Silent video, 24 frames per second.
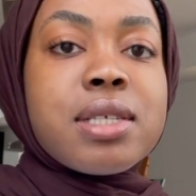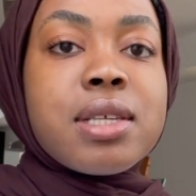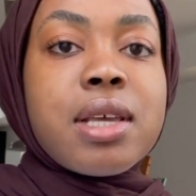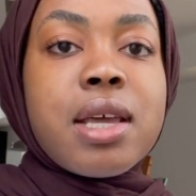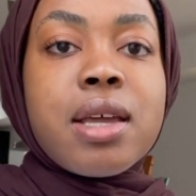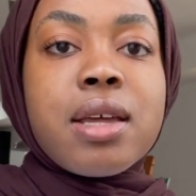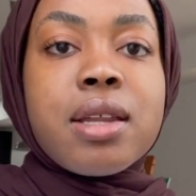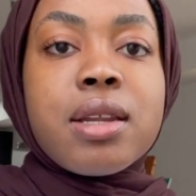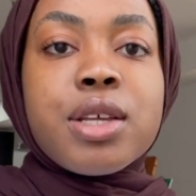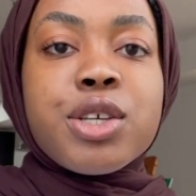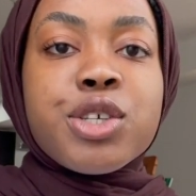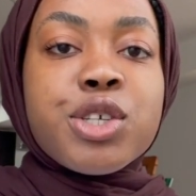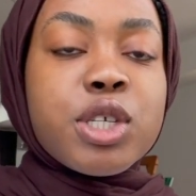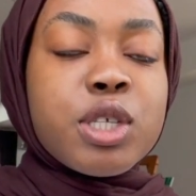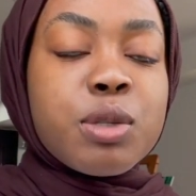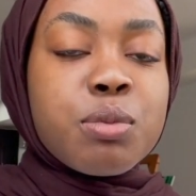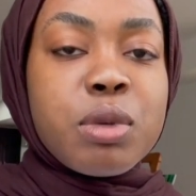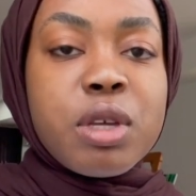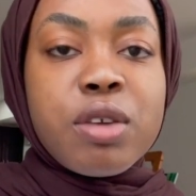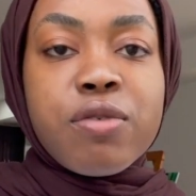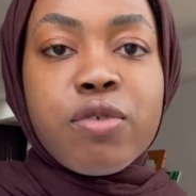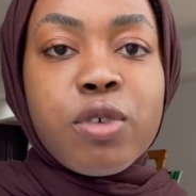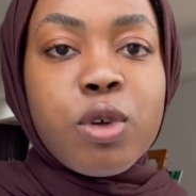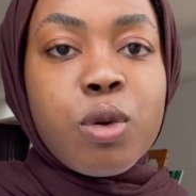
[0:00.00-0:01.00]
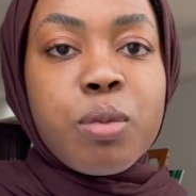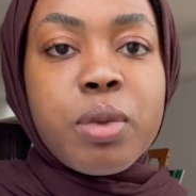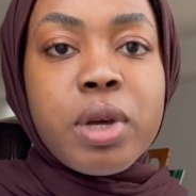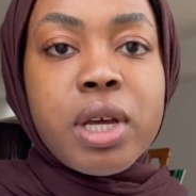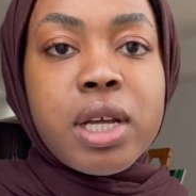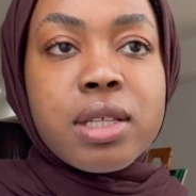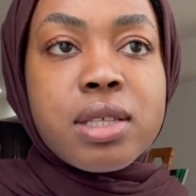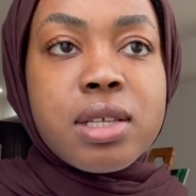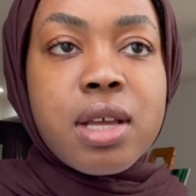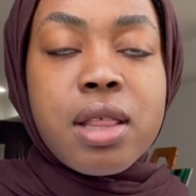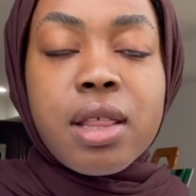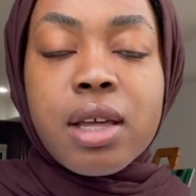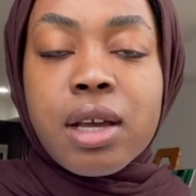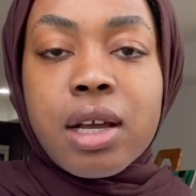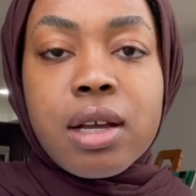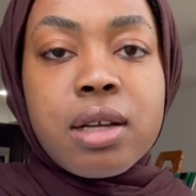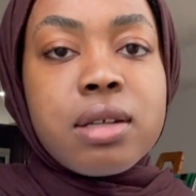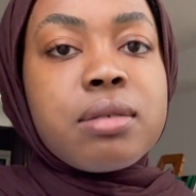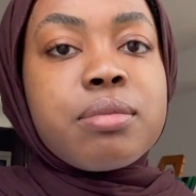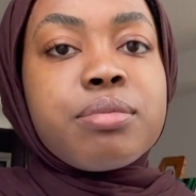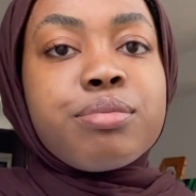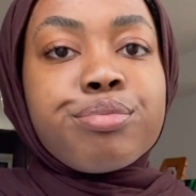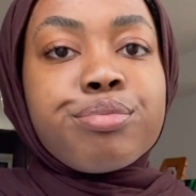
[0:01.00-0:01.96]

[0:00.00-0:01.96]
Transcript: And it's just me filming. It's not like a